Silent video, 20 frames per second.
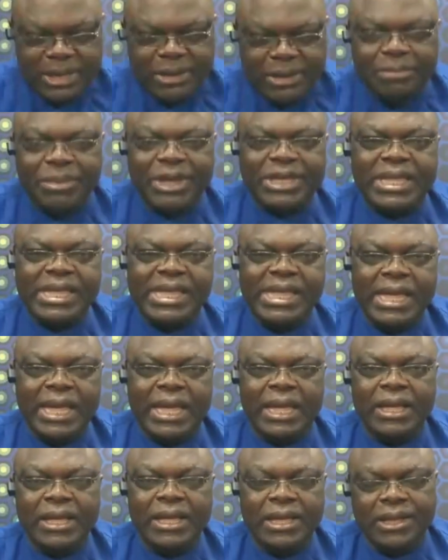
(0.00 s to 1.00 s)
But here,
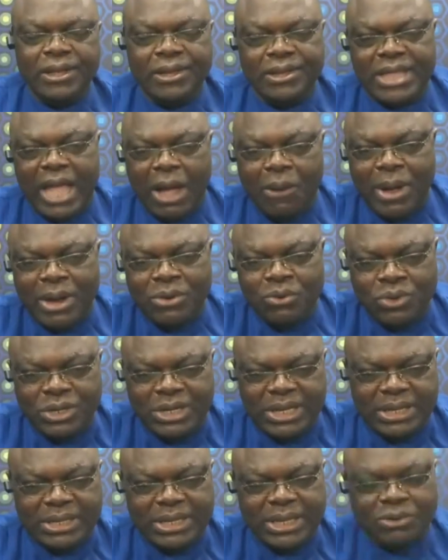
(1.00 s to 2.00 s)
that one no
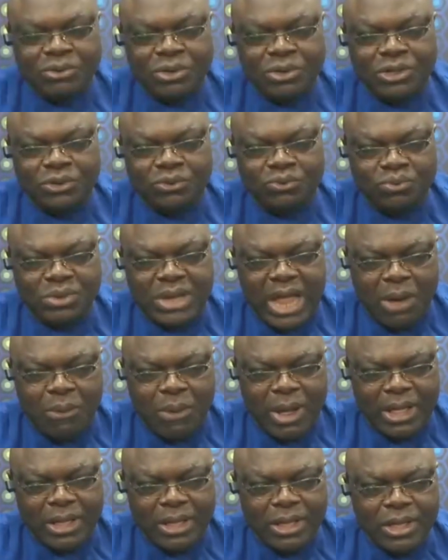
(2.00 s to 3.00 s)
they, they know they do that
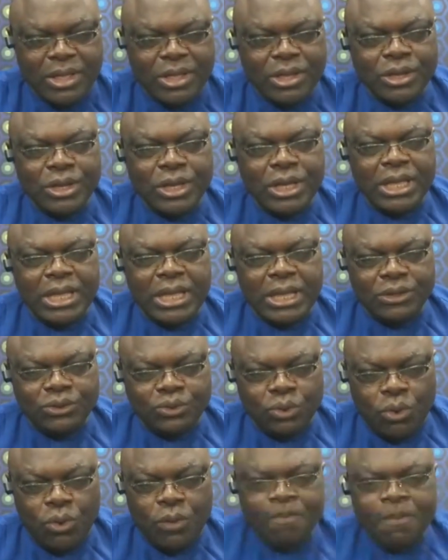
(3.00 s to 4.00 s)
one.
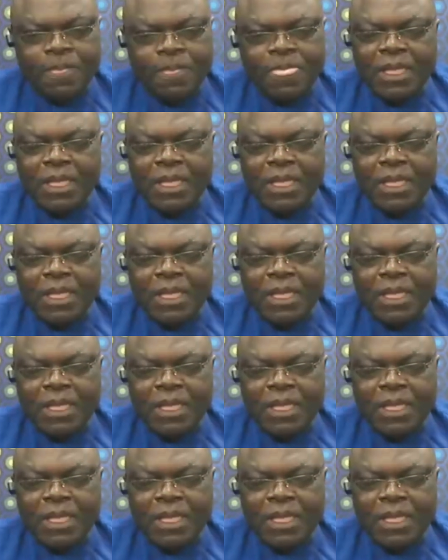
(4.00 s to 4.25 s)
So